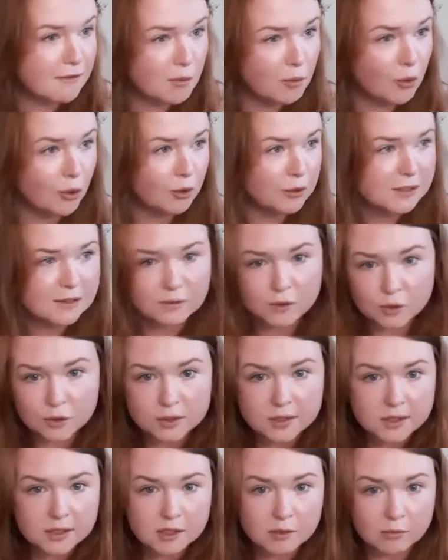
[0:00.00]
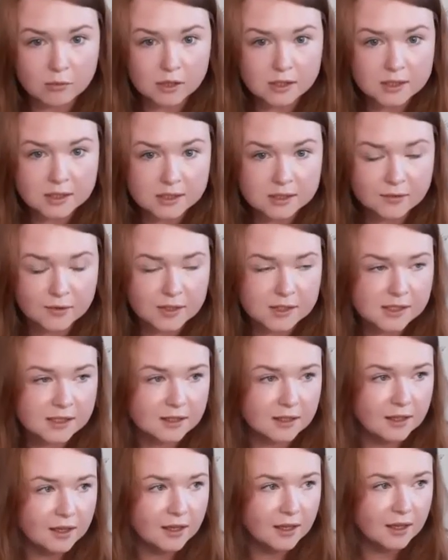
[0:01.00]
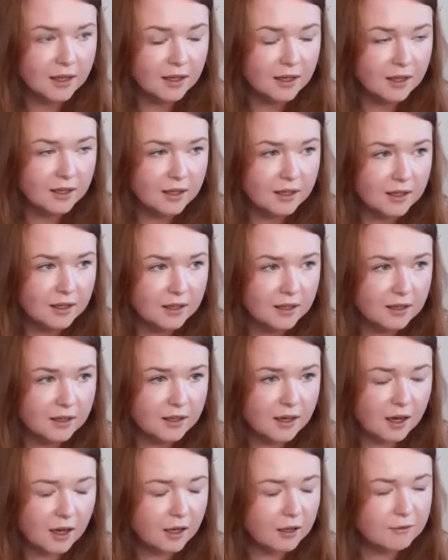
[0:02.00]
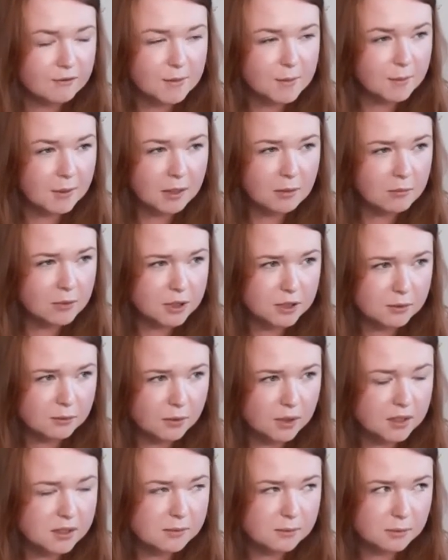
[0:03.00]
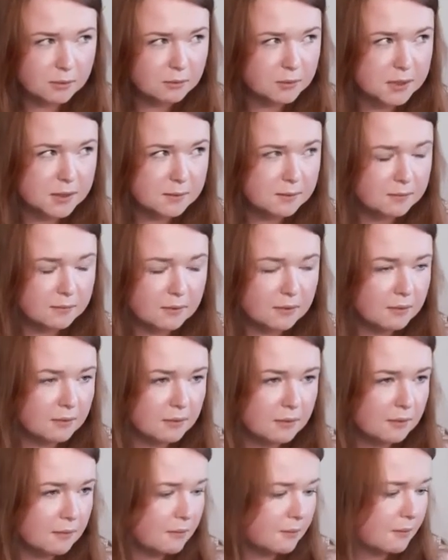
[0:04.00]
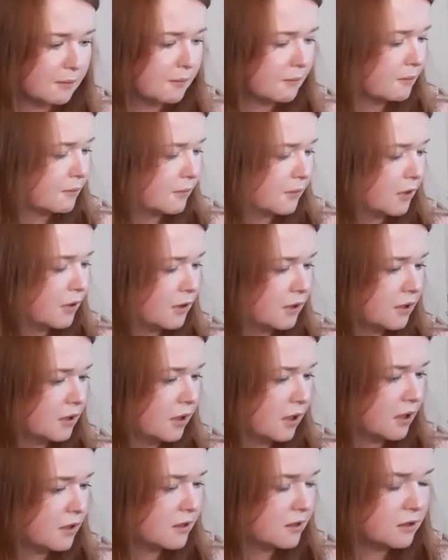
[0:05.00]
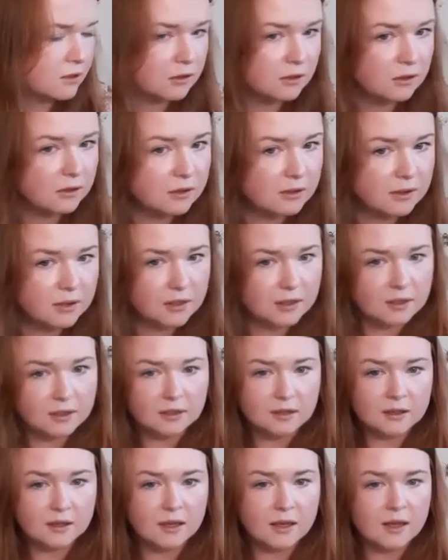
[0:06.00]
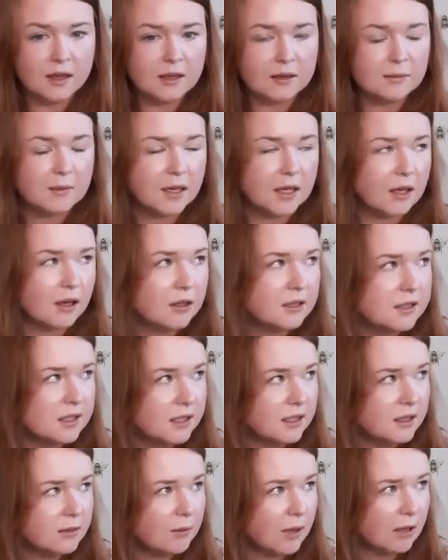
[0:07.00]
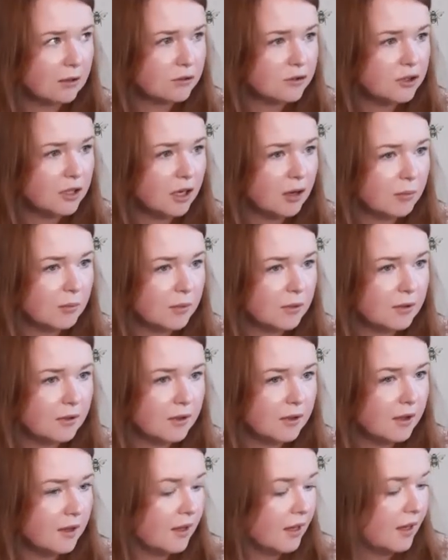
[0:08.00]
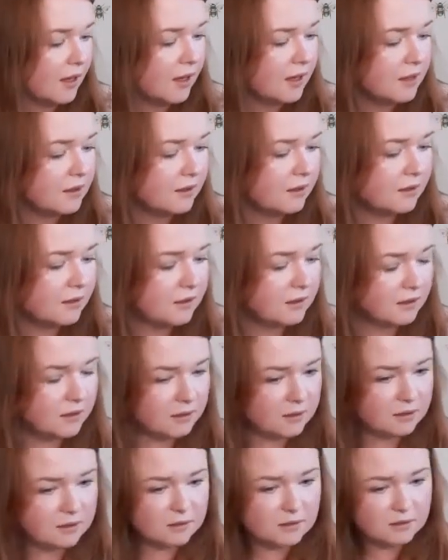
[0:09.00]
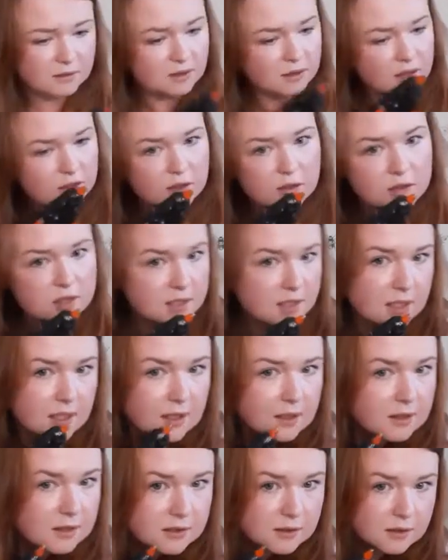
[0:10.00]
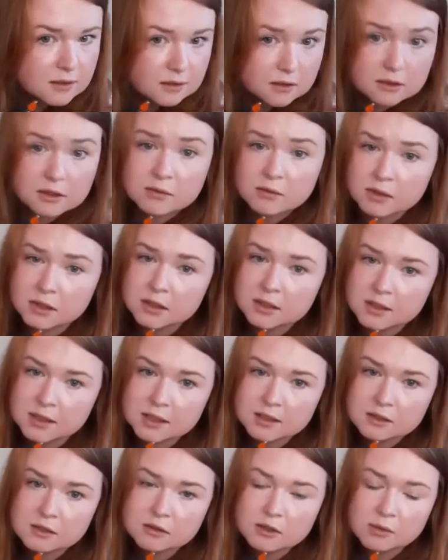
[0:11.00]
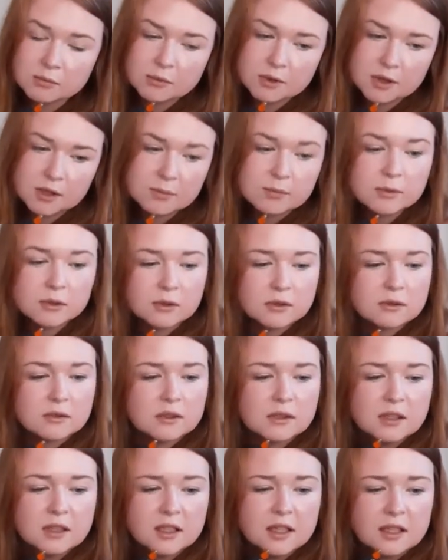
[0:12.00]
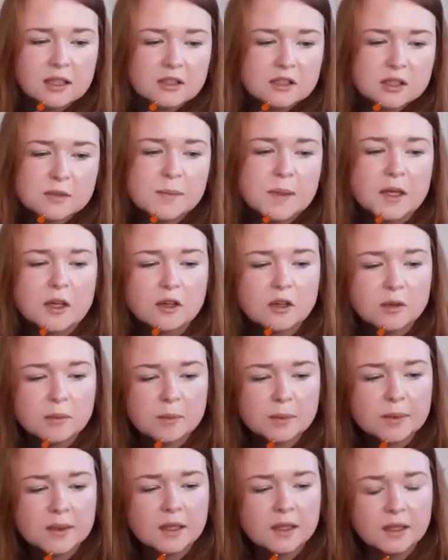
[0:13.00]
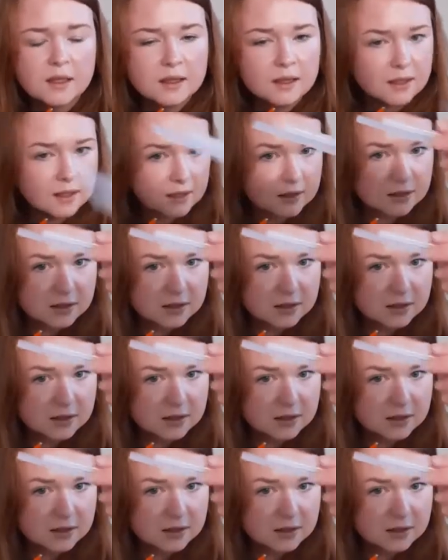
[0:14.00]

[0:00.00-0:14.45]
bought. I've used it so much since I've had it. I can't remember how much it was, but it was not a lot at all. I got it in the pound shop, and the glue sticks, some glue sticks do come with it, but you can just pick up like